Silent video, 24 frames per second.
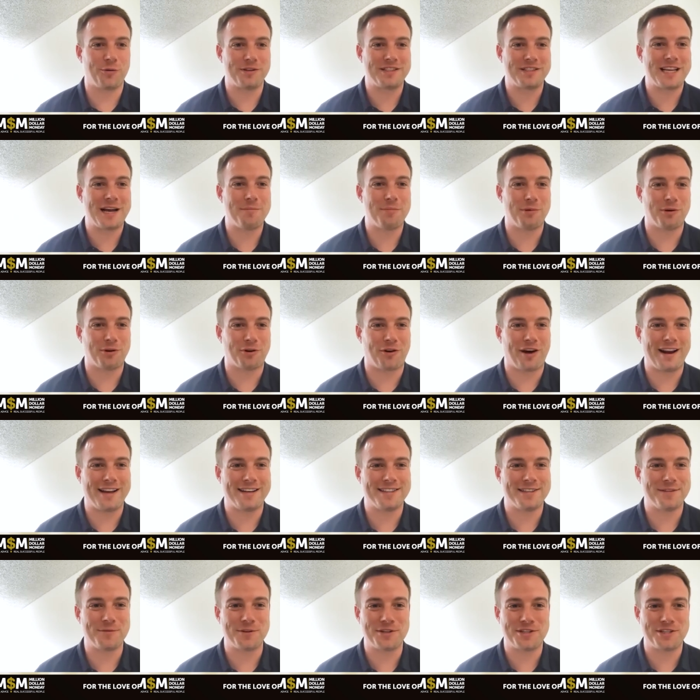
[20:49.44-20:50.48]
with Temple
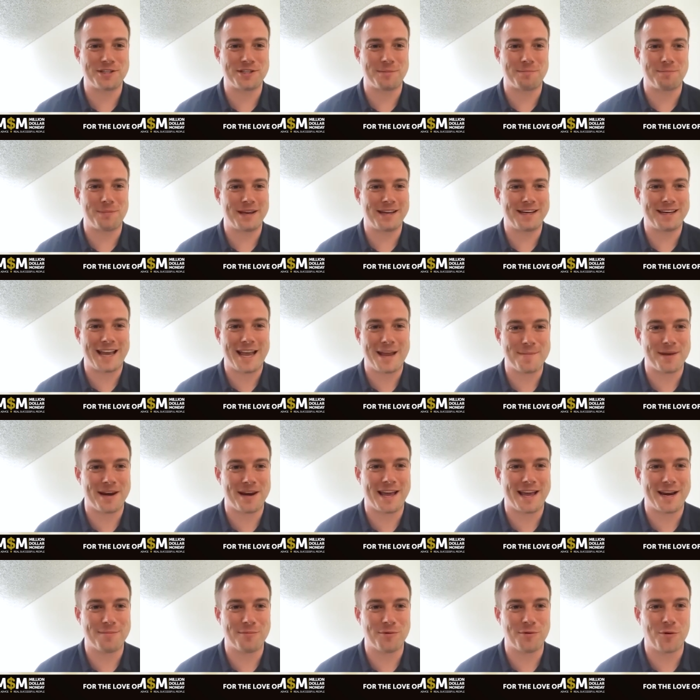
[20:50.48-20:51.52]
Grandin, which is a big name in
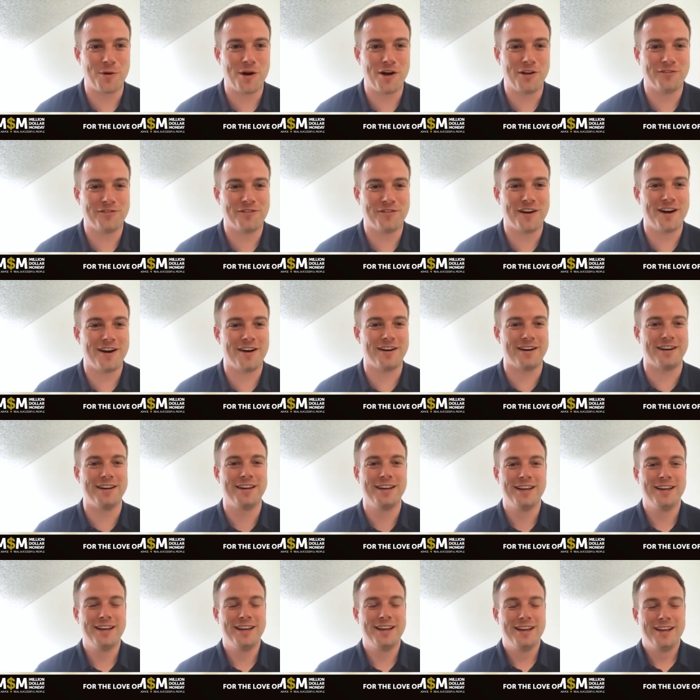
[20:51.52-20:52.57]
animal welfare, and
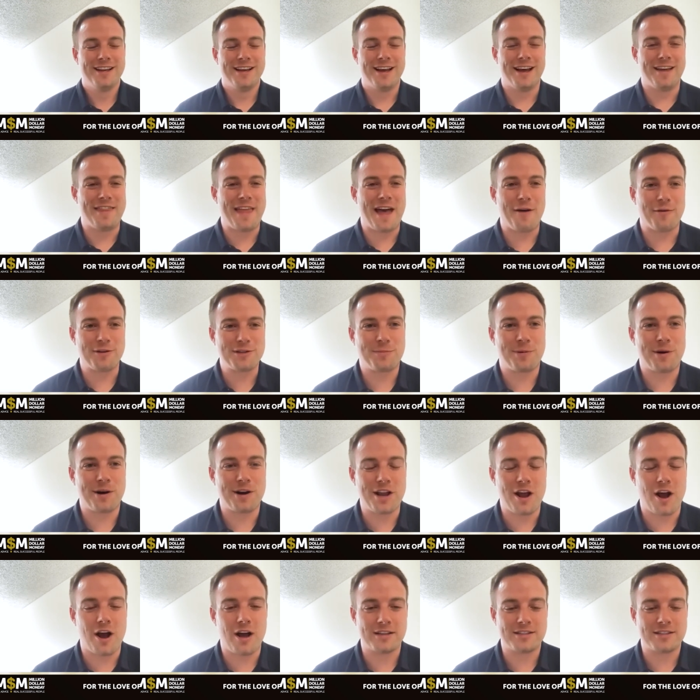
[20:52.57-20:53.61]
and that was
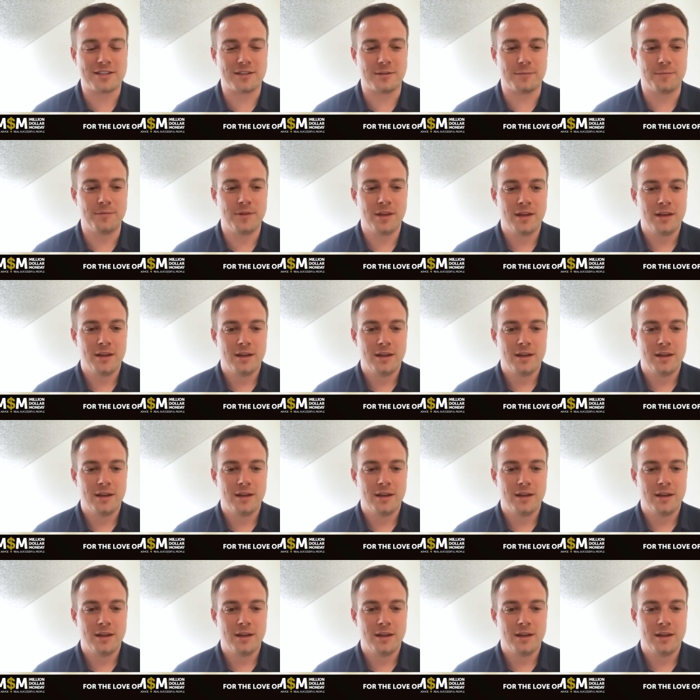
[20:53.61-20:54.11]
pretty awesome.